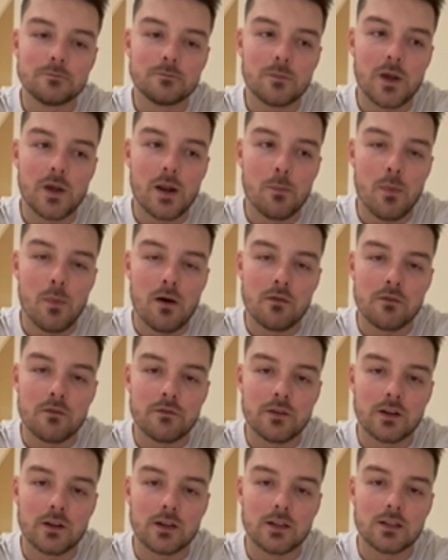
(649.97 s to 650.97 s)
Being a mother
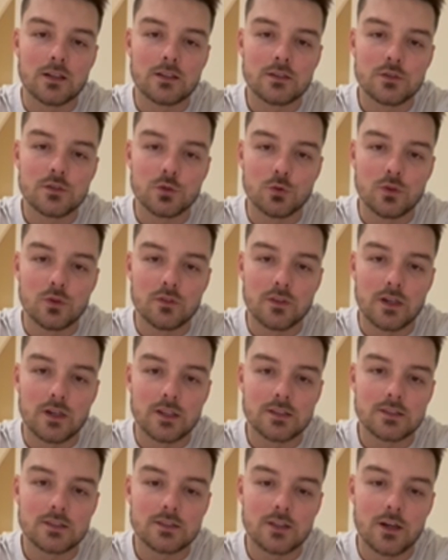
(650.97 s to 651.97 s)
figure to all of
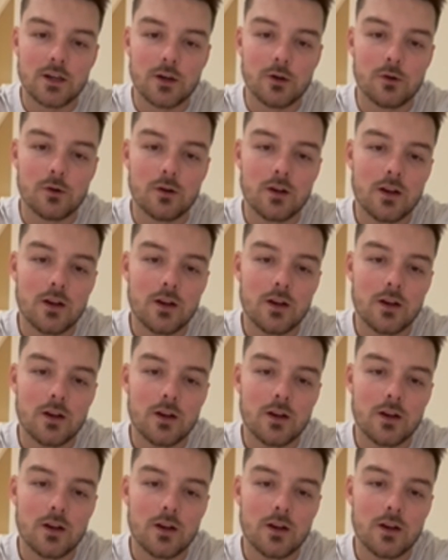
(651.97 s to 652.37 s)
us. So